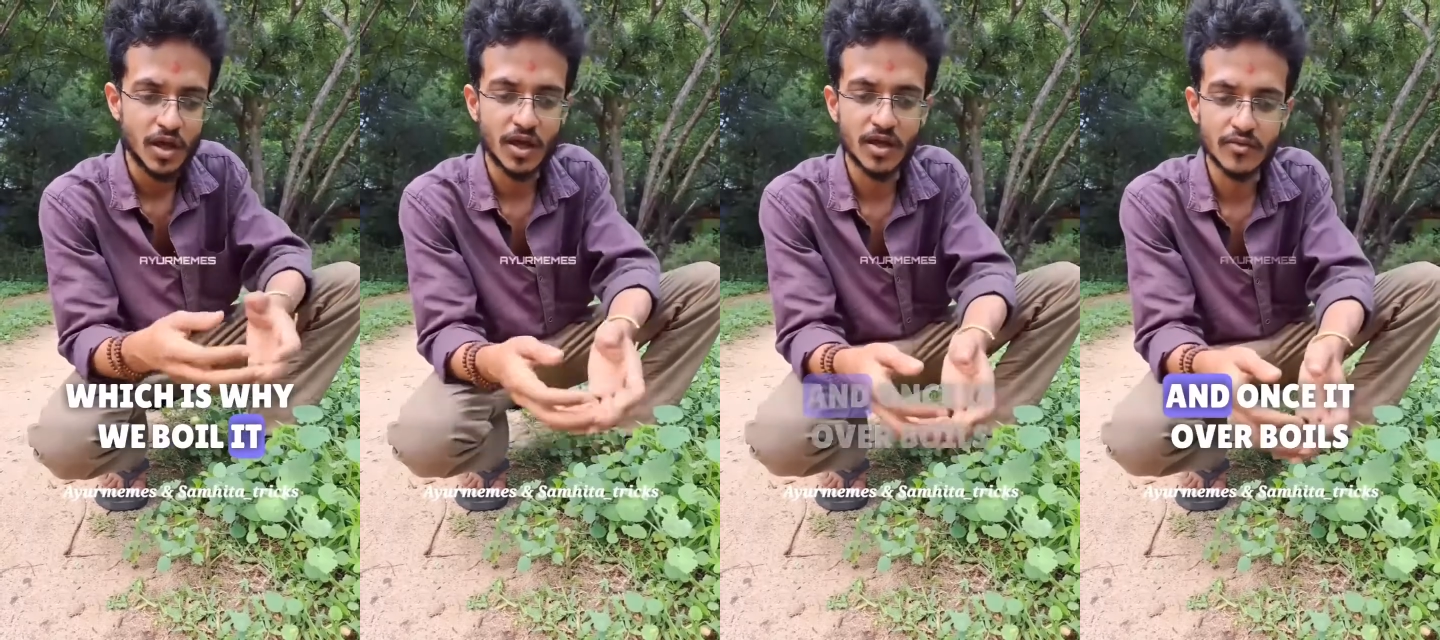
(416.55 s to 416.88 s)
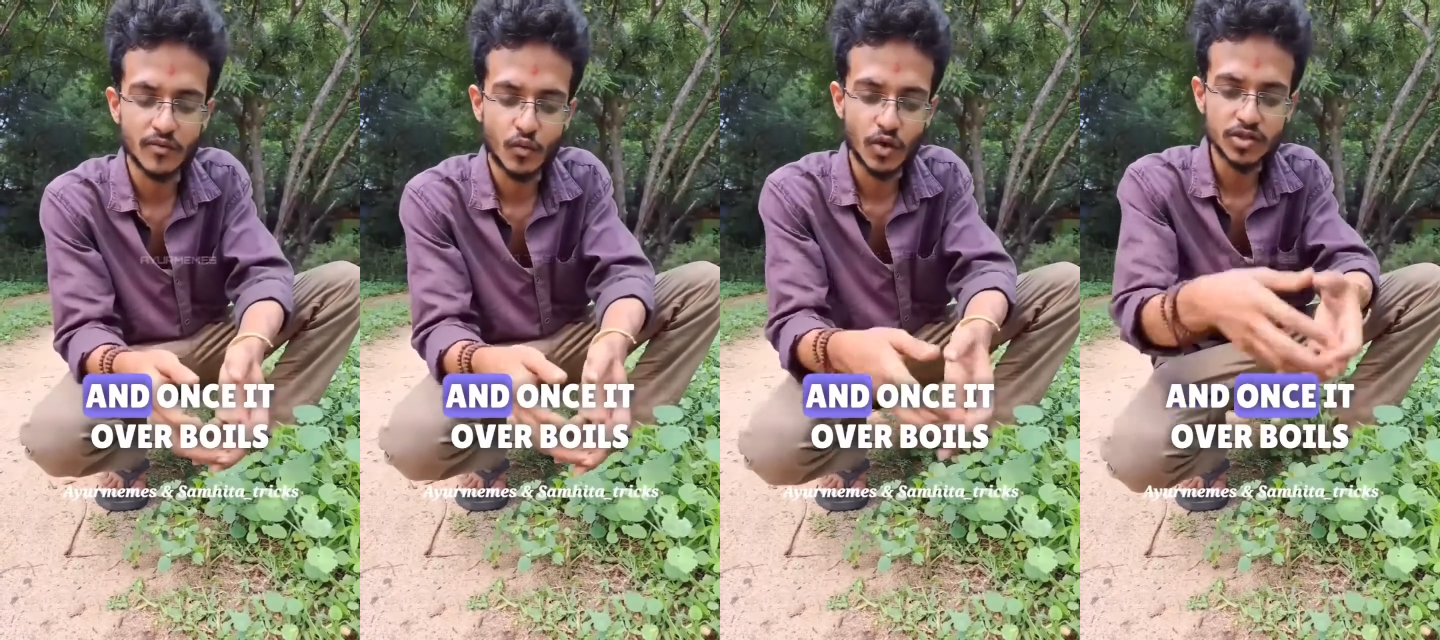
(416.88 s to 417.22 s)

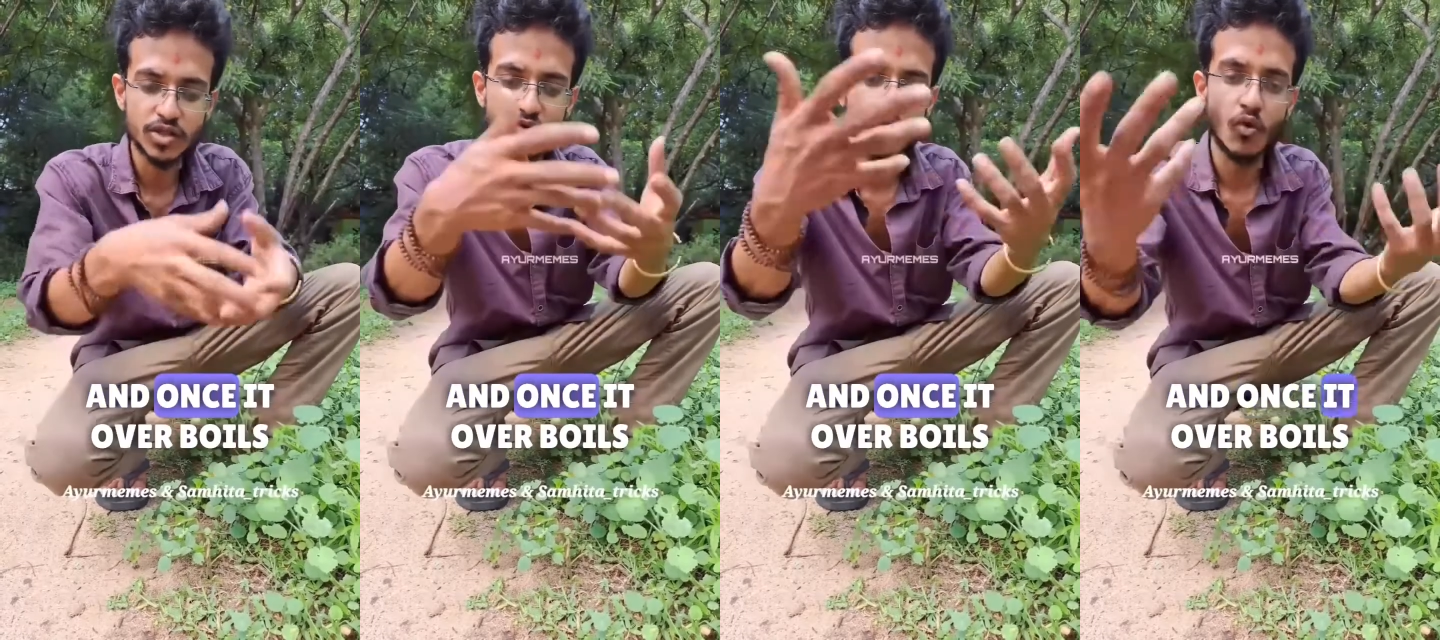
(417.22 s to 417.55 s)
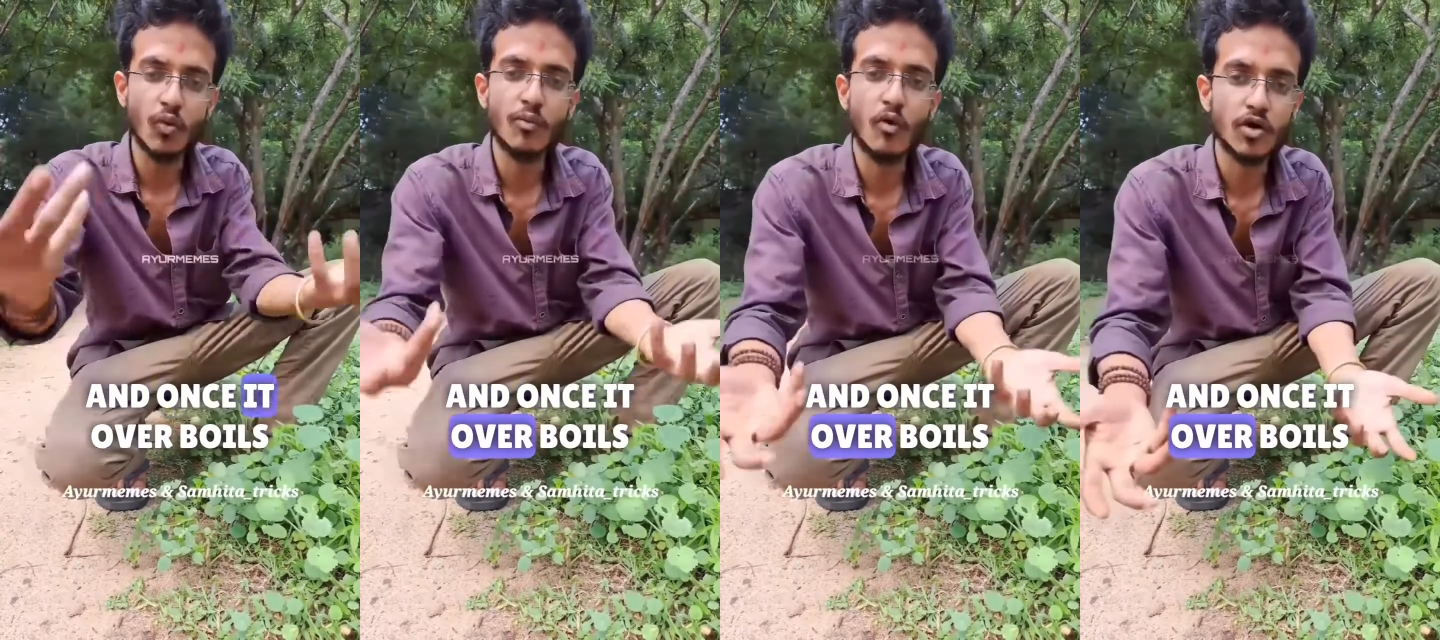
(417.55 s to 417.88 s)
And once it
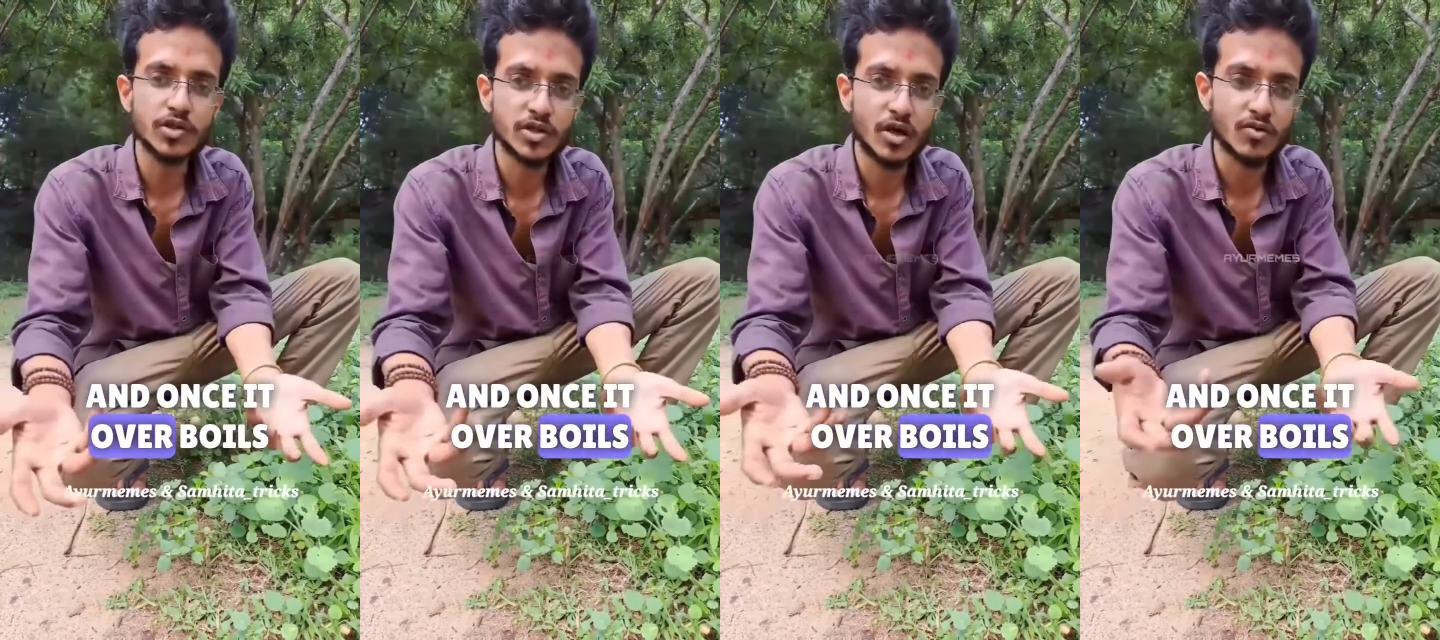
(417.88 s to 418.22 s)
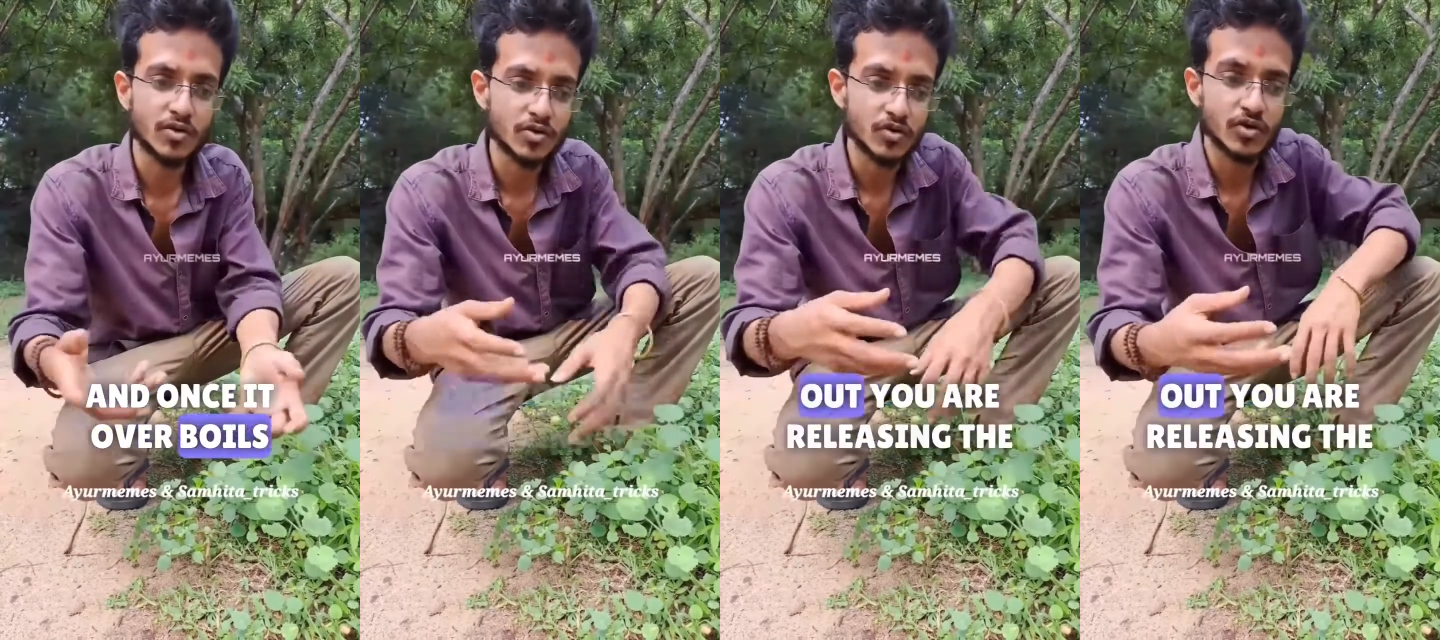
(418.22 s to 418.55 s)
overboils
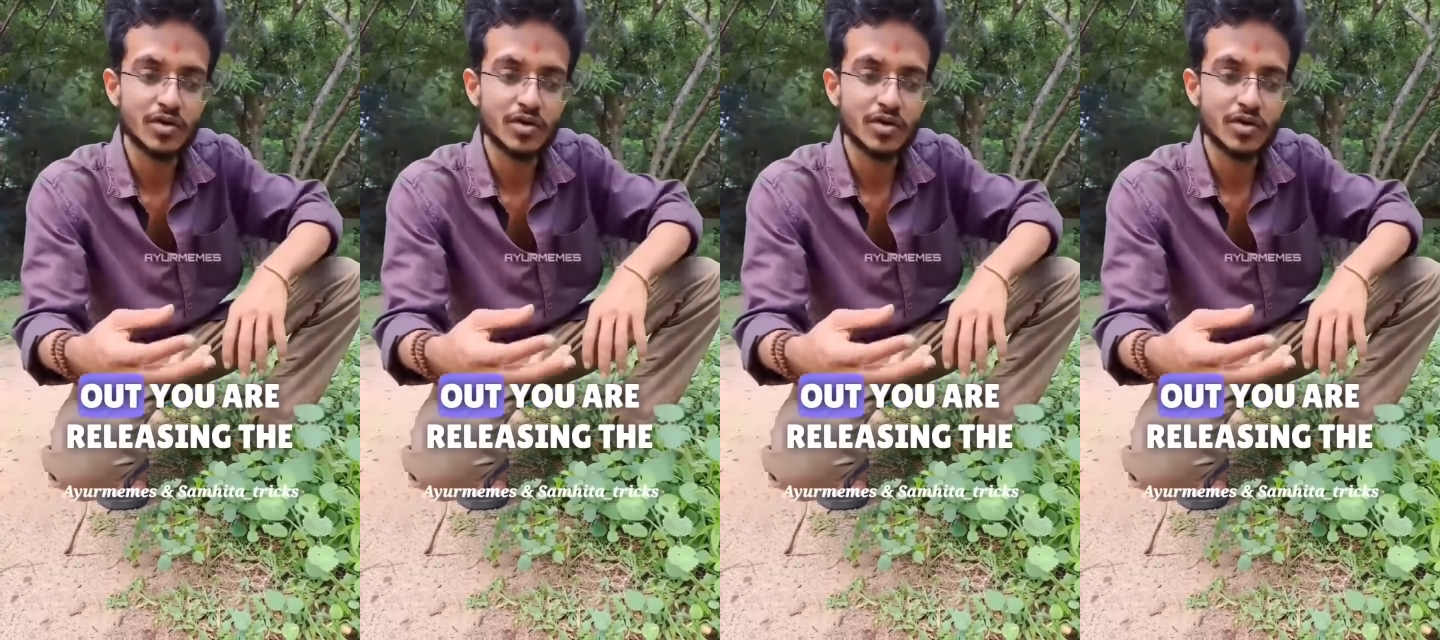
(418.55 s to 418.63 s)
out,